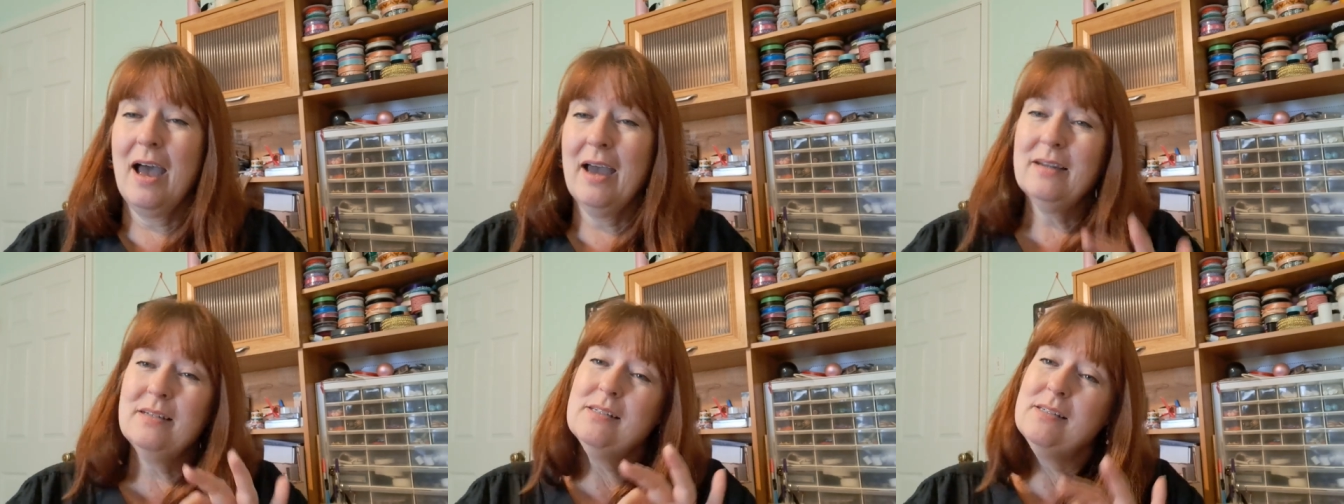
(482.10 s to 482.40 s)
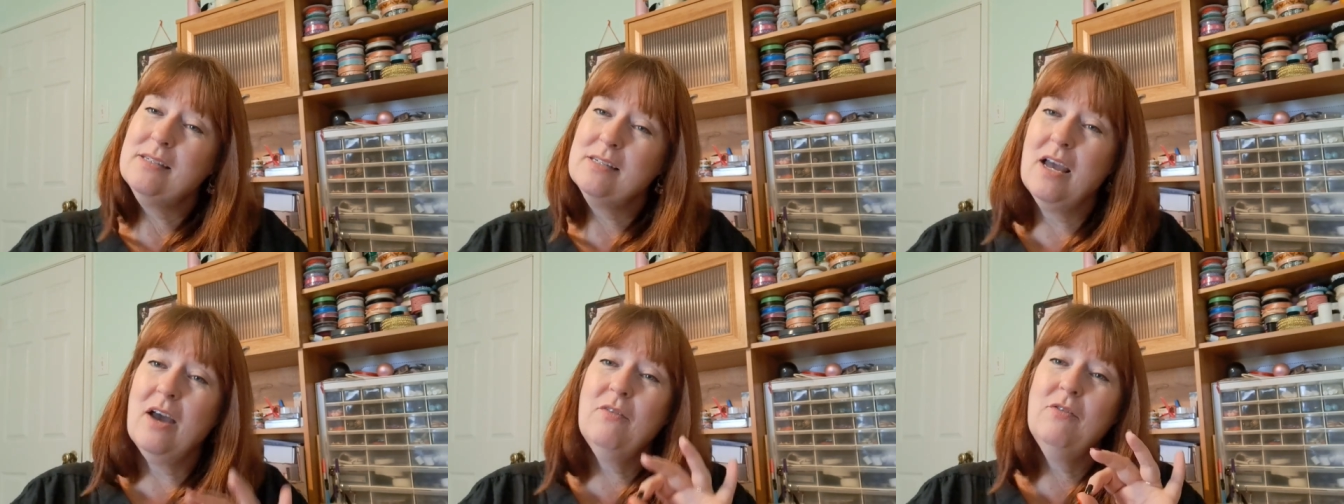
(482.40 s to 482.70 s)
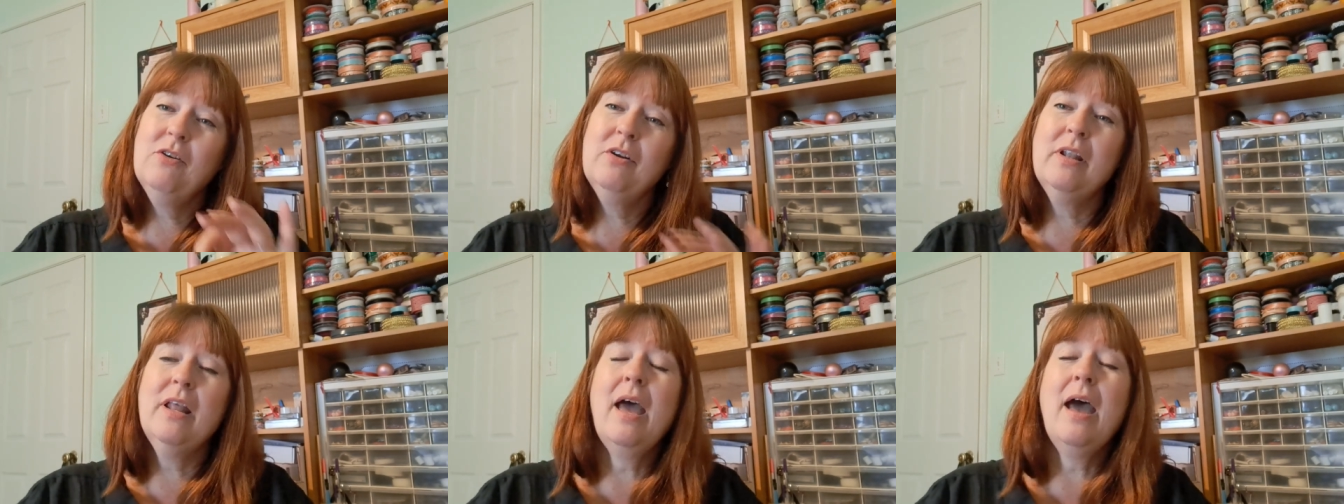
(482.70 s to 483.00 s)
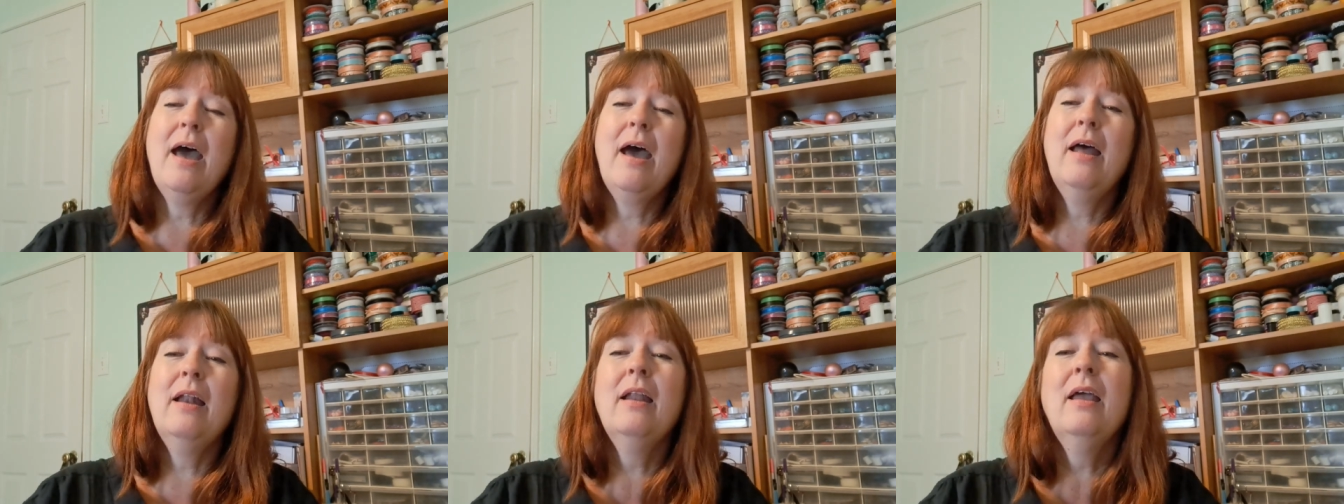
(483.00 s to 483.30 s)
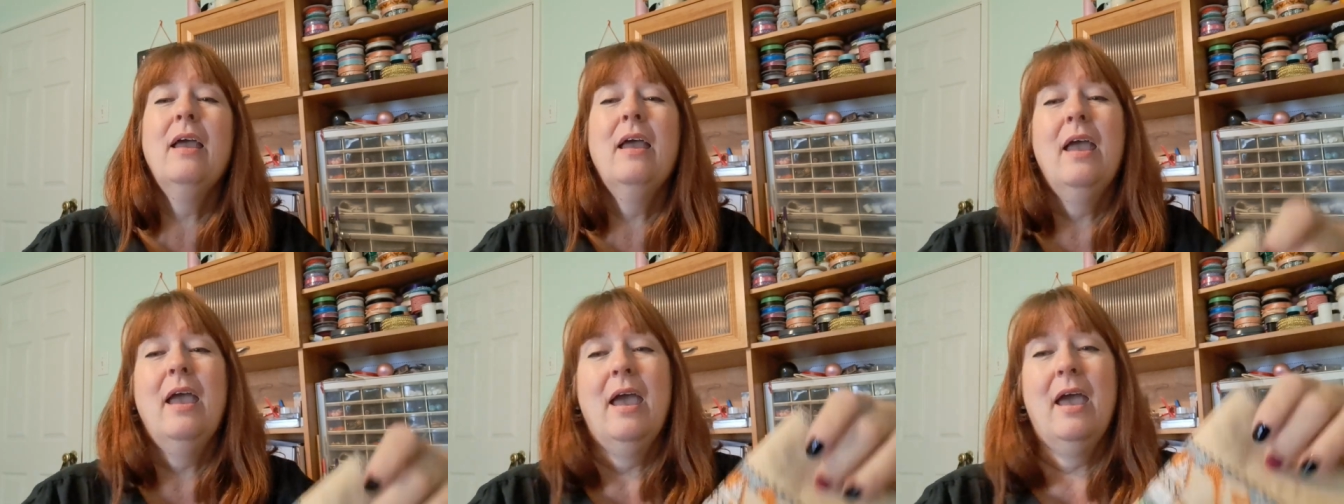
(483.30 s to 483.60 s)
I discovered that
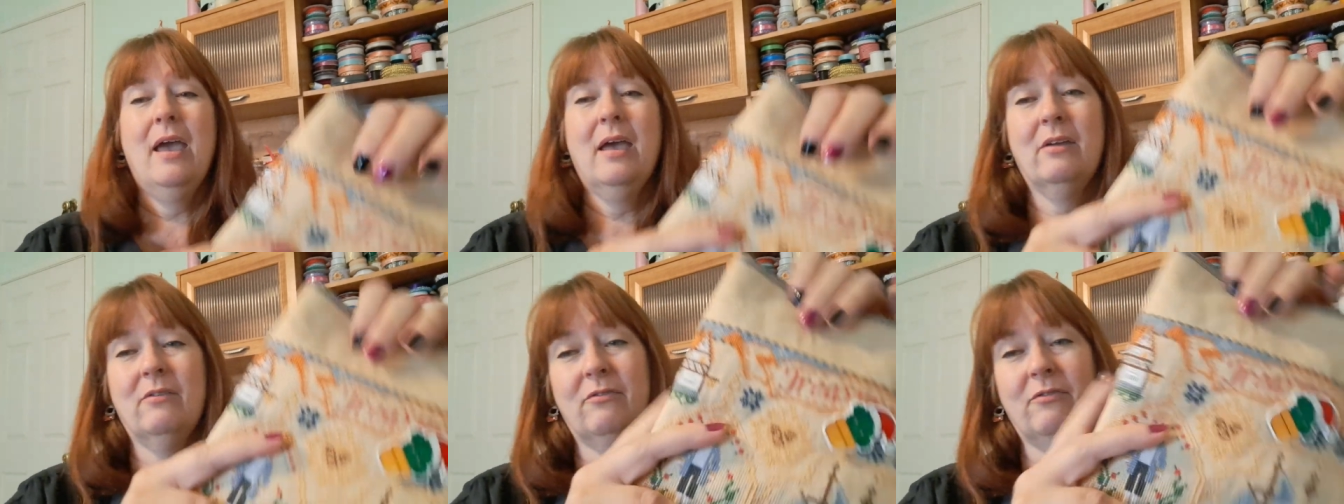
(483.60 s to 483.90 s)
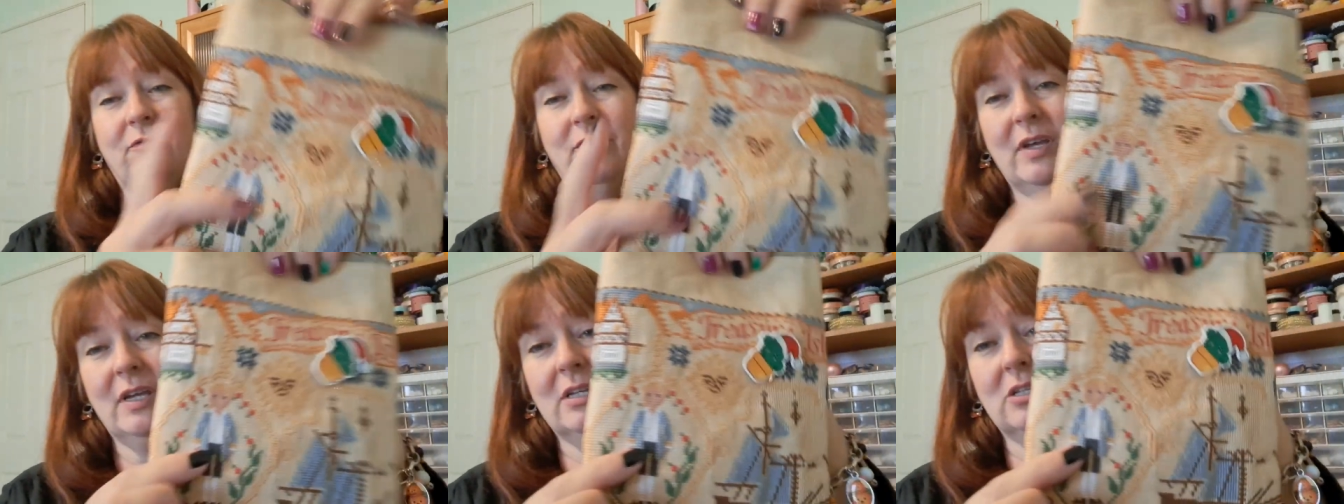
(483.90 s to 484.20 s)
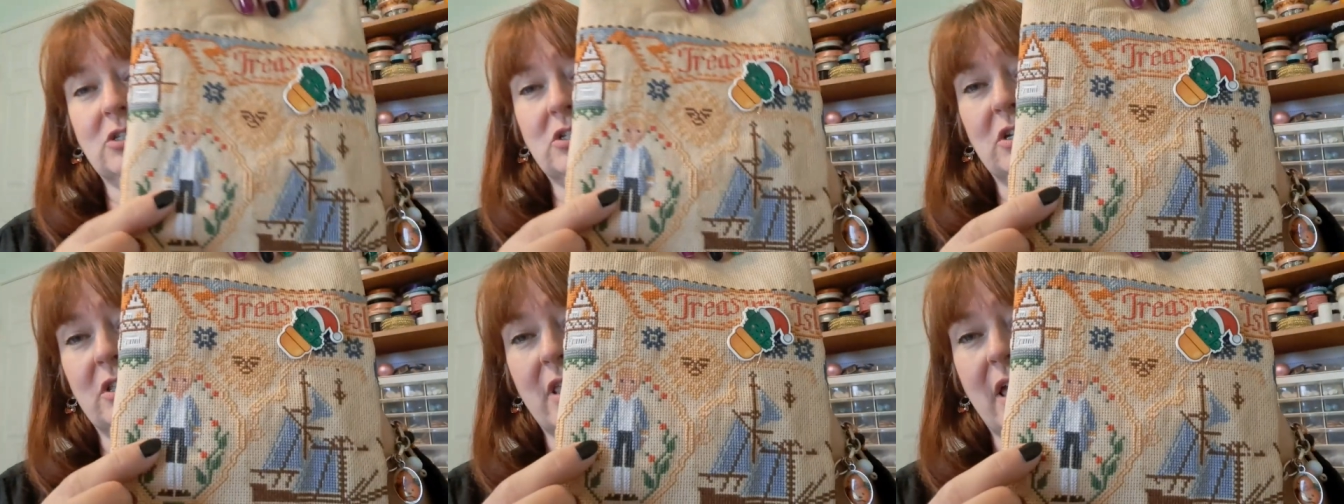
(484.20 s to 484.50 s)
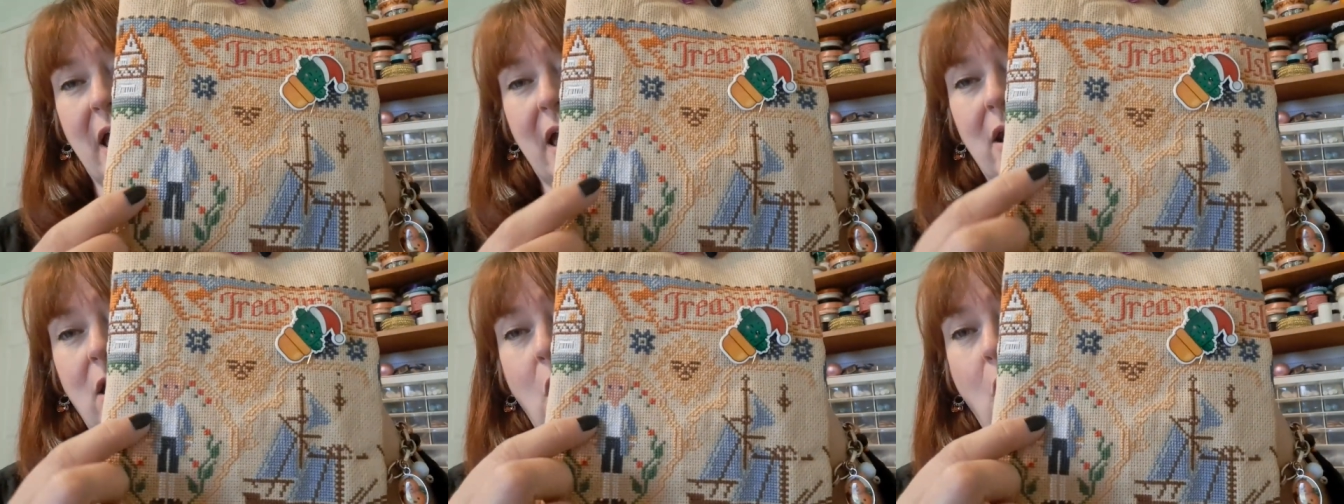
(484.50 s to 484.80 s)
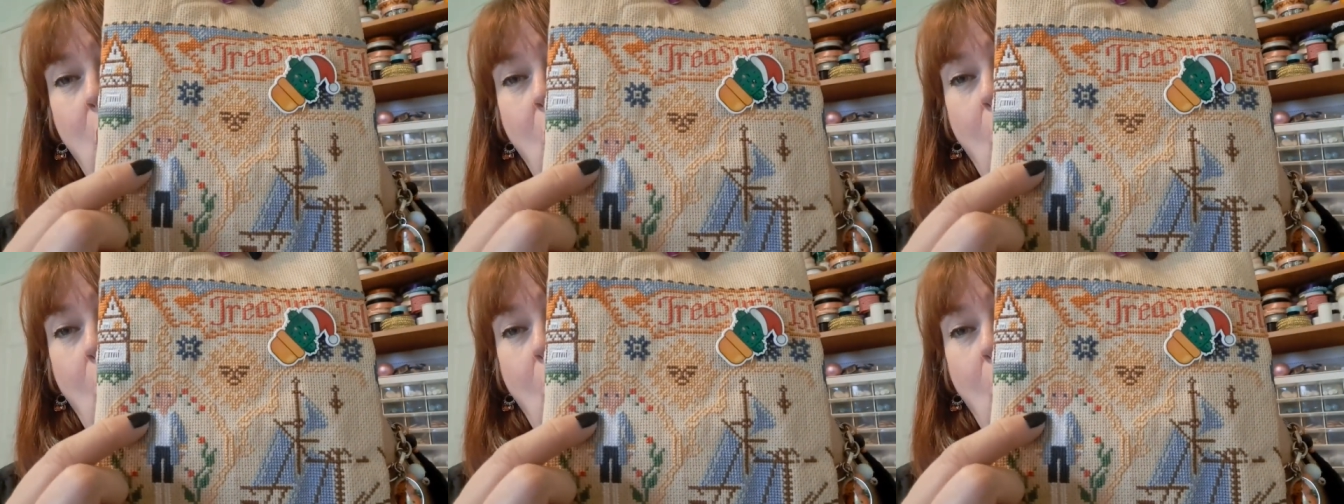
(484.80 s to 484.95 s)
and fixed that